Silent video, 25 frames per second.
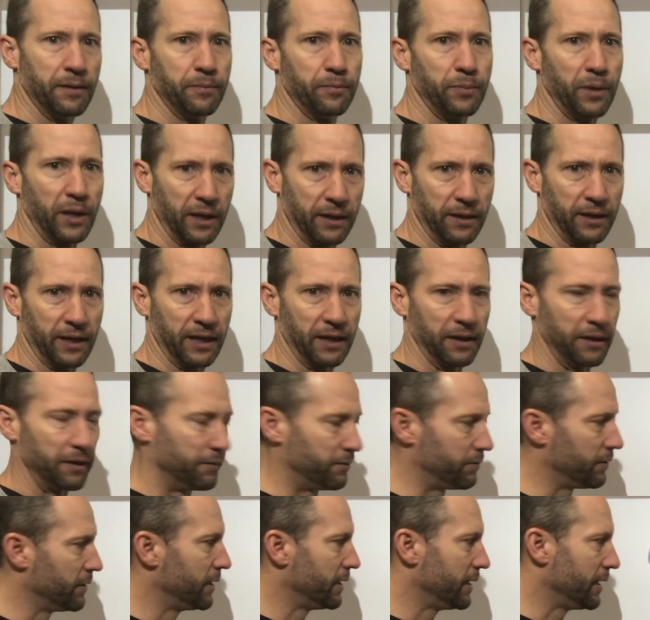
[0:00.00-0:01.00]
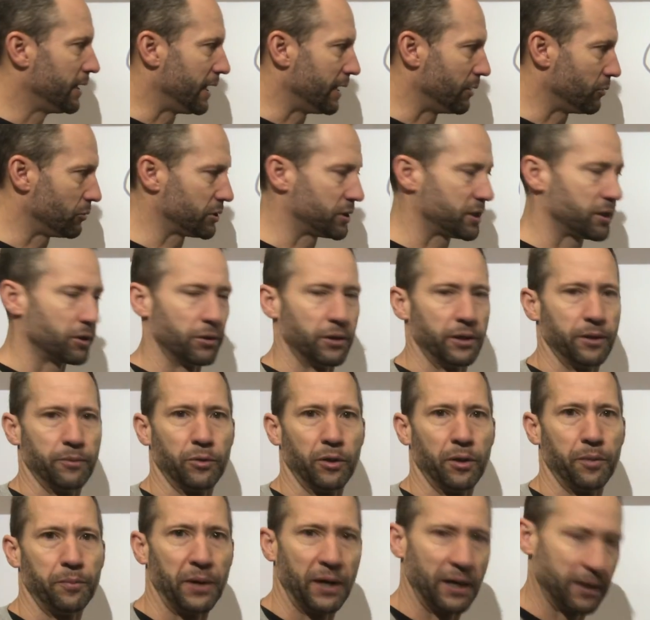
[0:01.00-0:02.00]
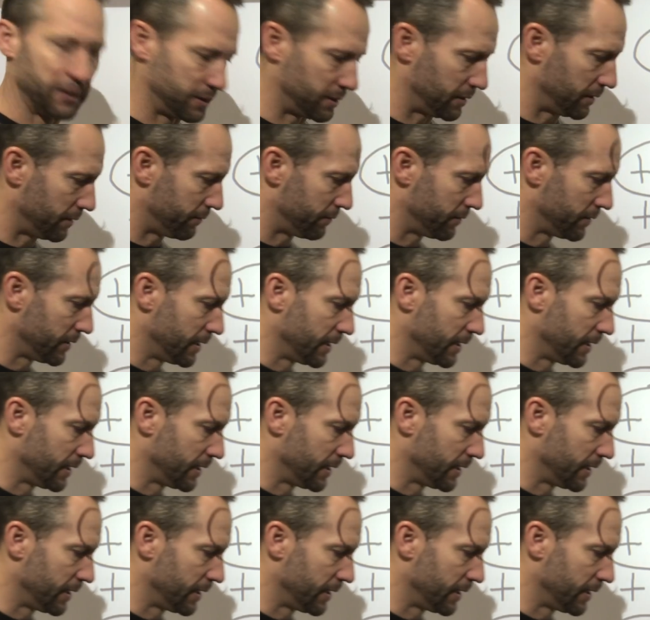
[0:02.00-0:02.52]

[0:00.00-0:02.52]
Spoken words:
by a negative, I will still end up with a positive.